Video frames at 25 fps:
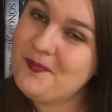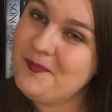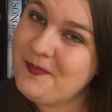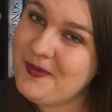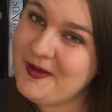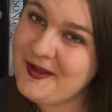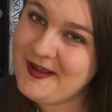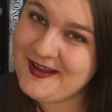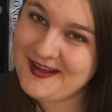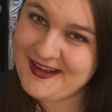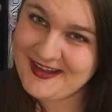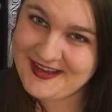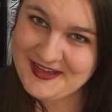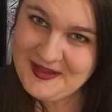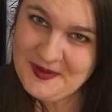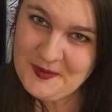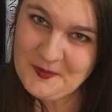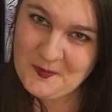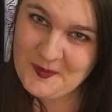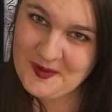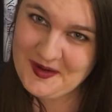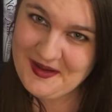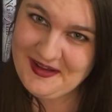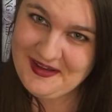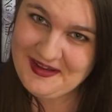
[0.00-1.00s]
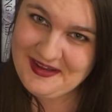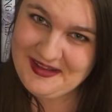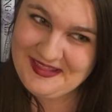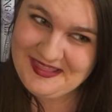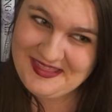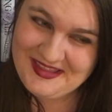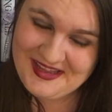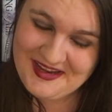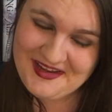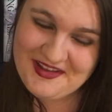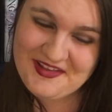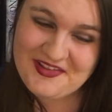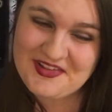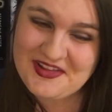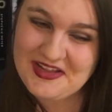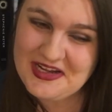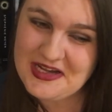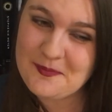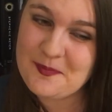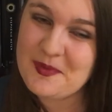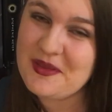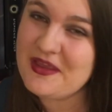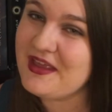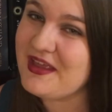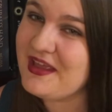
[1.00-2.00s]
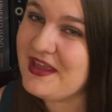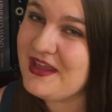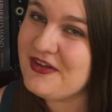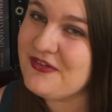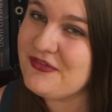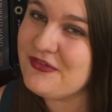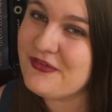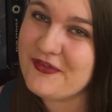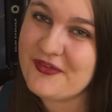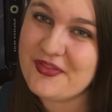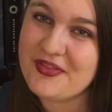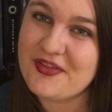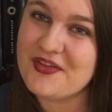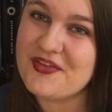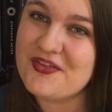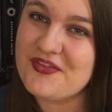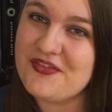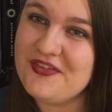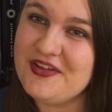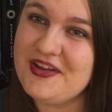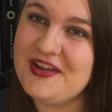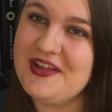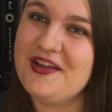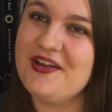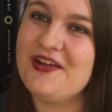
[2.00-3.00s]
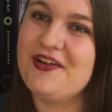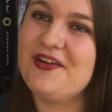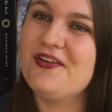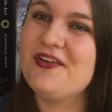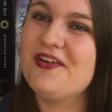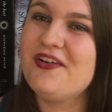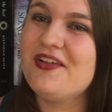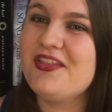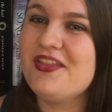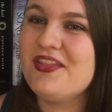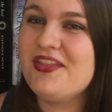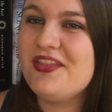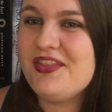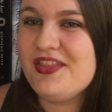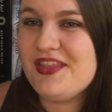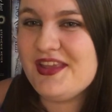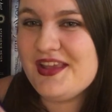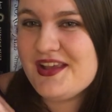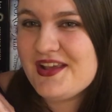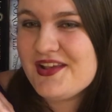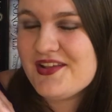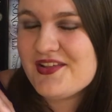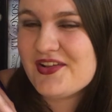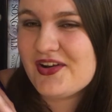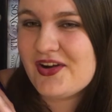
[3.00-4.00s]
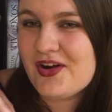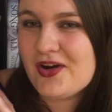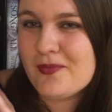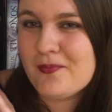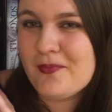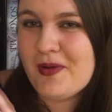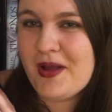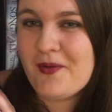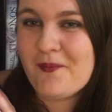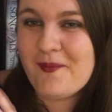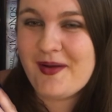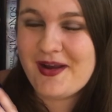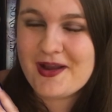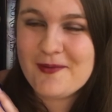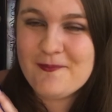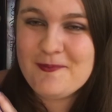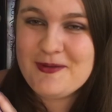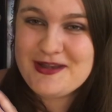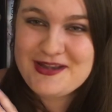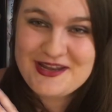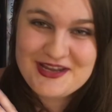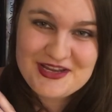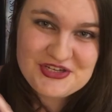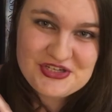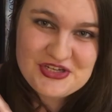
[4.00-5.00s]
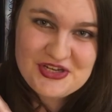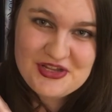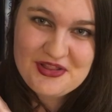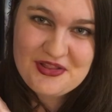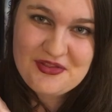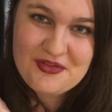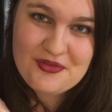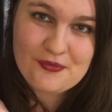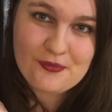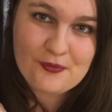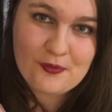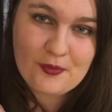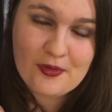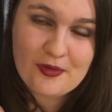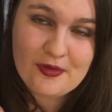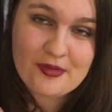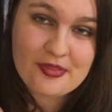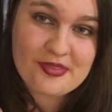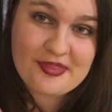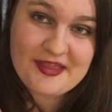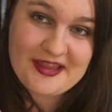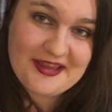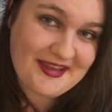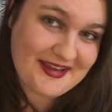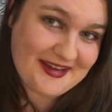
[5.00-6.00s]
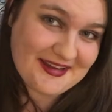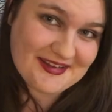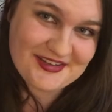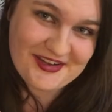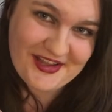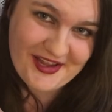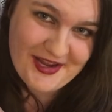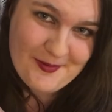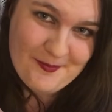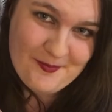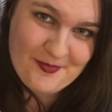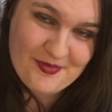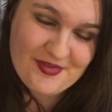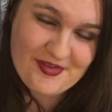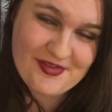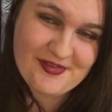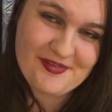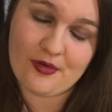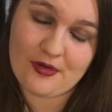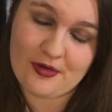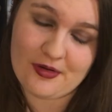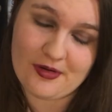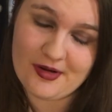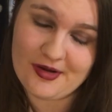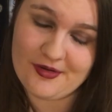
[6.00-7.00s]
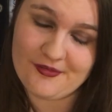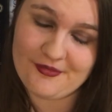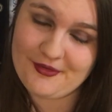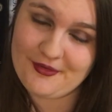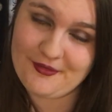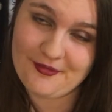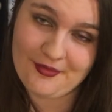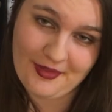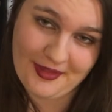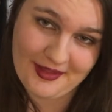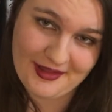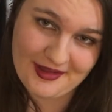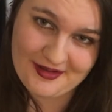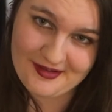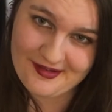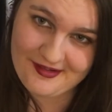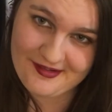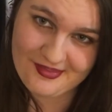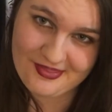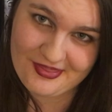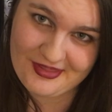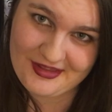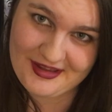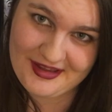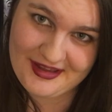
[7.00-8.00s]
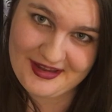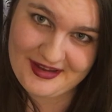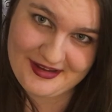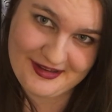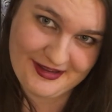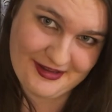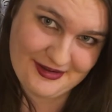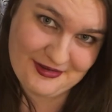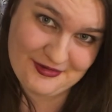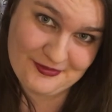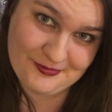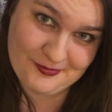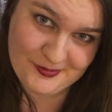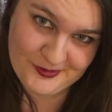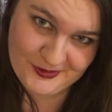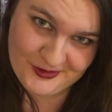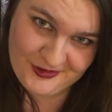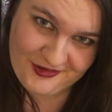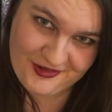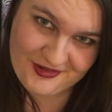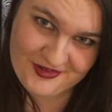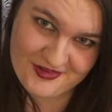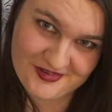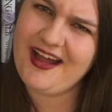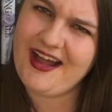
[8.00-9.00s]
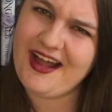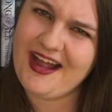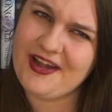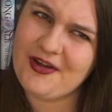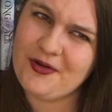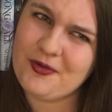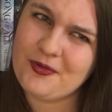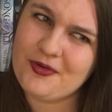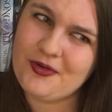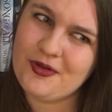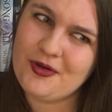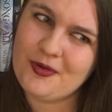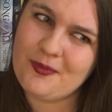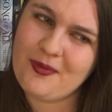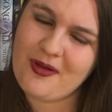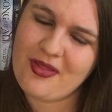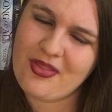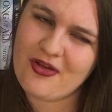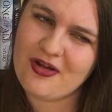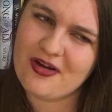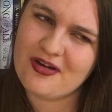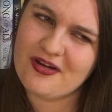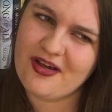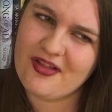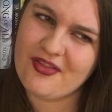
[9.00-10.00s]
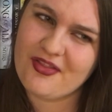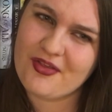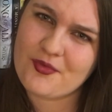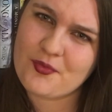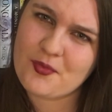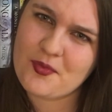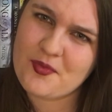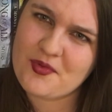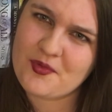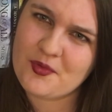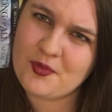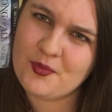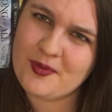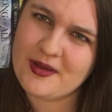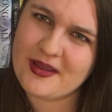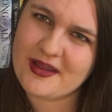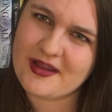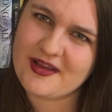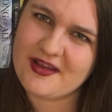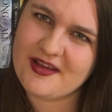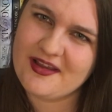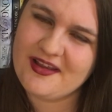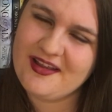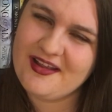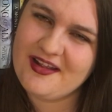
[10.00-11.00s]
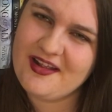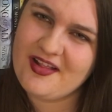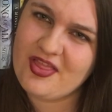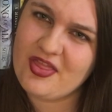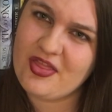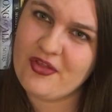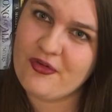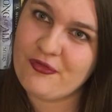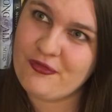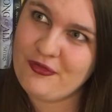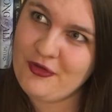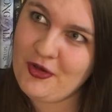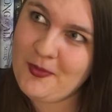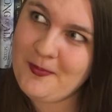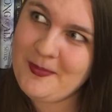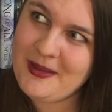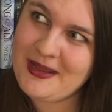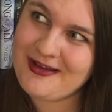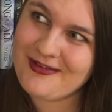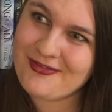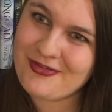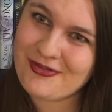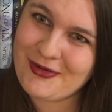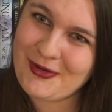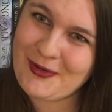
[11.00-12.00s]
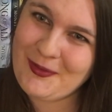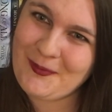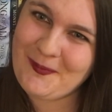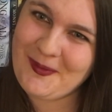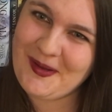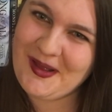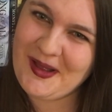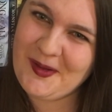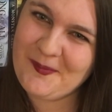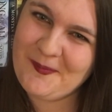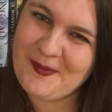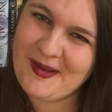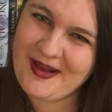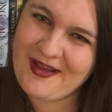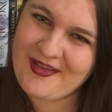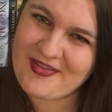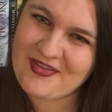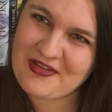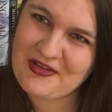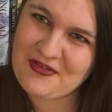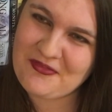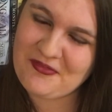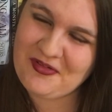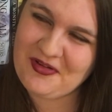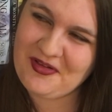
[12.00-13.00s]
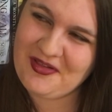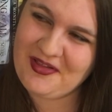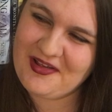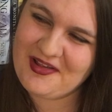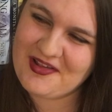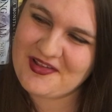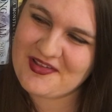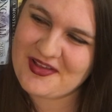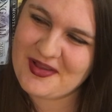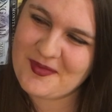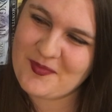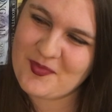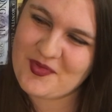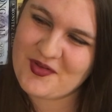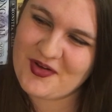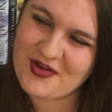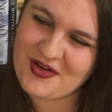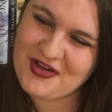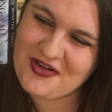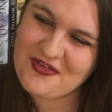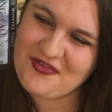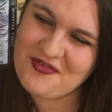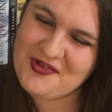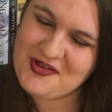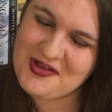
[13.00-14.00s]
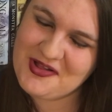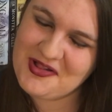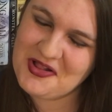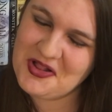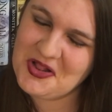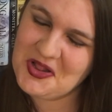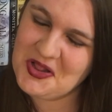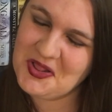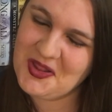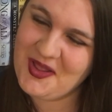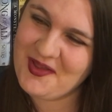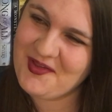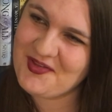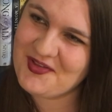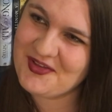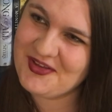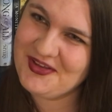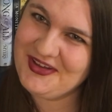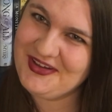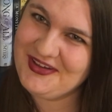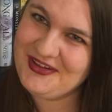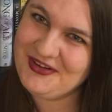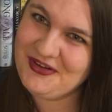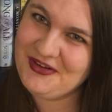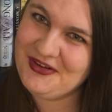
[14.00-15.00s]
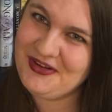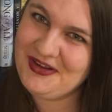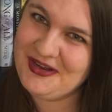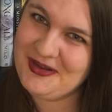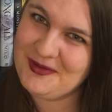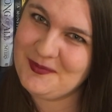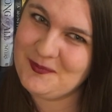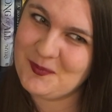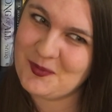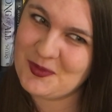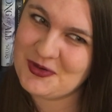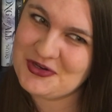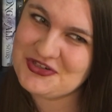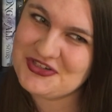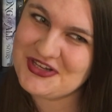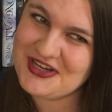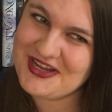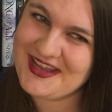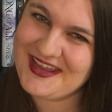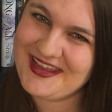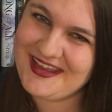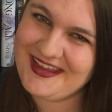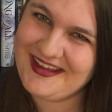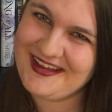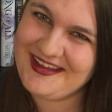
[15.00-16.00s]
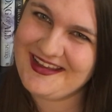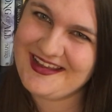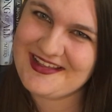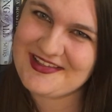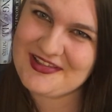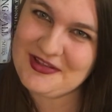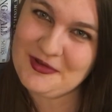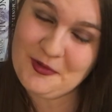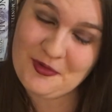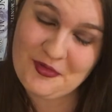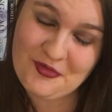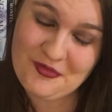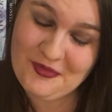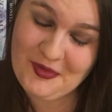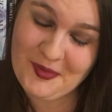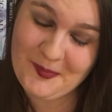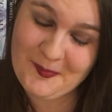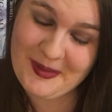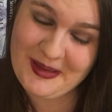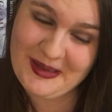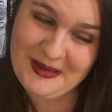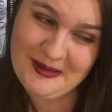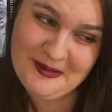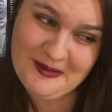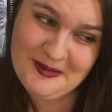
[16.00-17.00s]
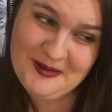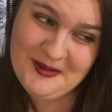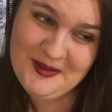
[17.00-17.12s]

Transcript: But anyway, that is going to be it for this video. These are my recommendations for thinking types, or if you like thinking kind of books. I don't know whether or not this was quick. The filming took a while because I realized I'm starting to feel less good and more shaky as I was filming.